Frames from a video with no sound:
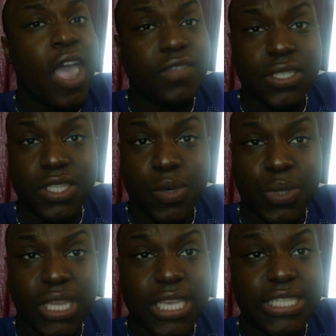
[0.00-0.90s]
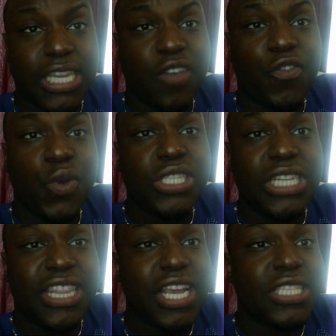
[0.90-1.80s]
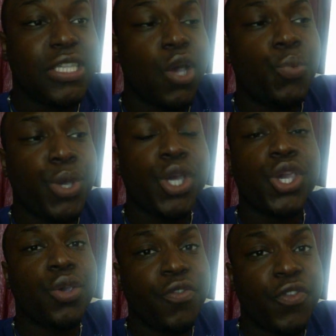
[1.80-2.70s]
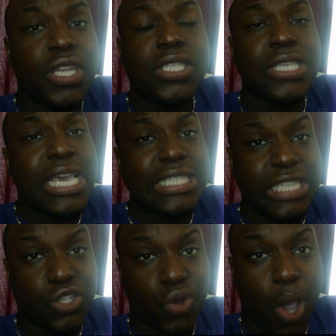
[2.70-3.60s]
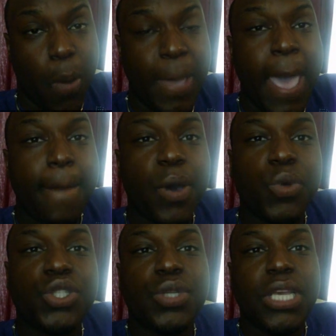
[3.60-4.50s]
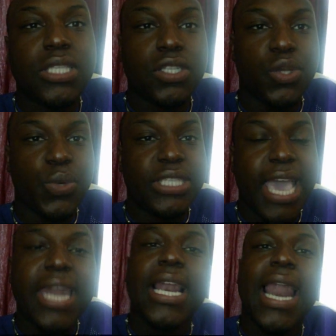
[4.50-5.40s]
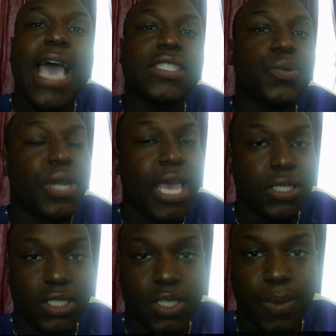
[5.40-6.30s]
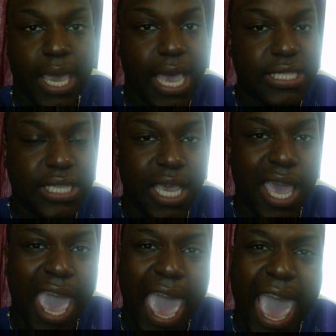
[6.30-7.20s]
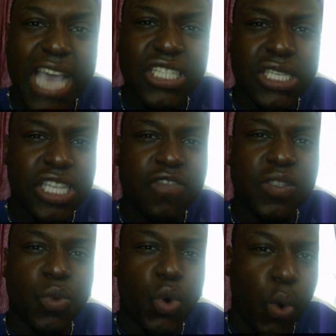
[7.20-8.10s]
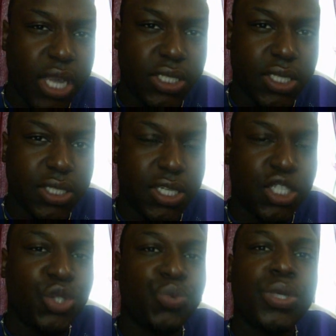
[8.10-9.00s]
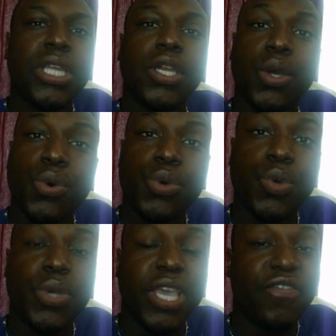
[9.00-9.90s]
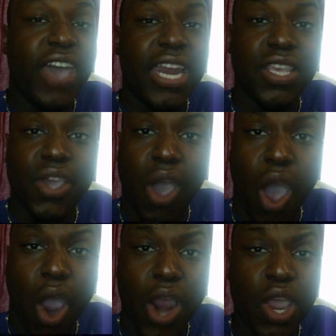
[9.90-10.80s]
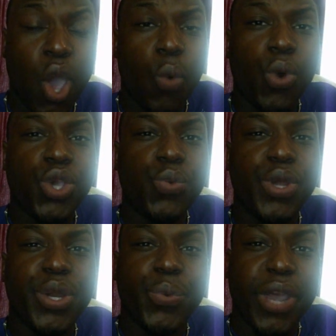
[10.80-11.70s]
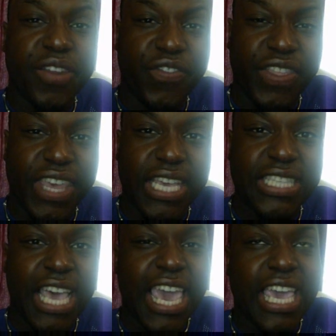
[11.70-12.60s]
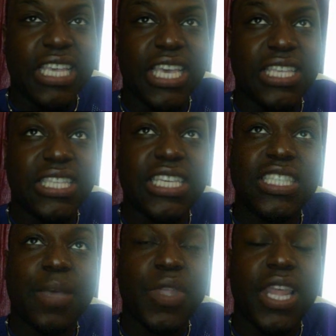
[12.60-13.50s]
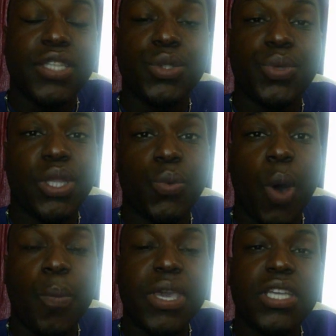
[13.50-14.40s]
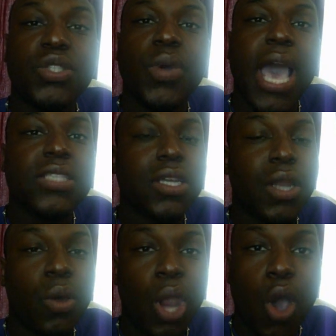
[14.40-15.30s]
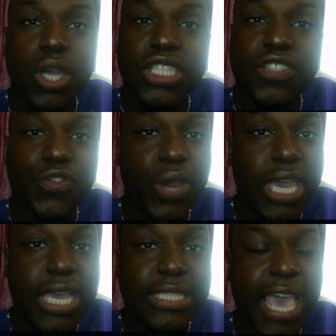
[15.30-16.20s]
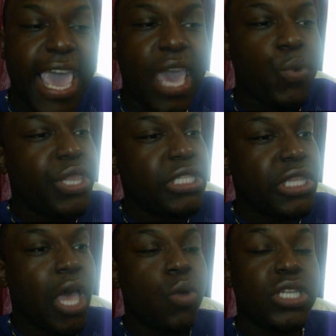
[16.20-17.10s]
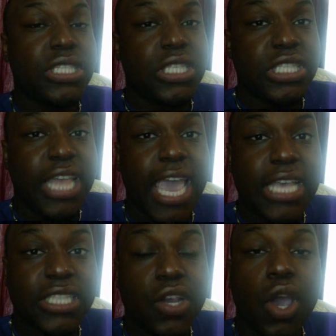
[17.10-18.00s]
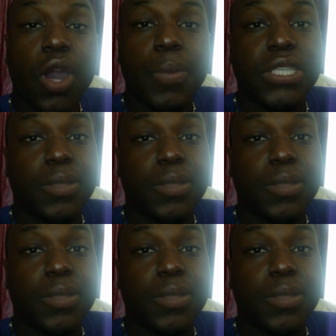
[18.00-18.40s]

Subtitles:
have to deal with this, and unfortunately there's no real cure for this yes syndrome. But what you need to do is analyze the relationship. Like I said, ask yourself some questions. Did you really know who you were inviting in your heart? Were you really ready for this? Is this something that you really want? Because you guys are no longer just friends, and with this long distance things, there are going to be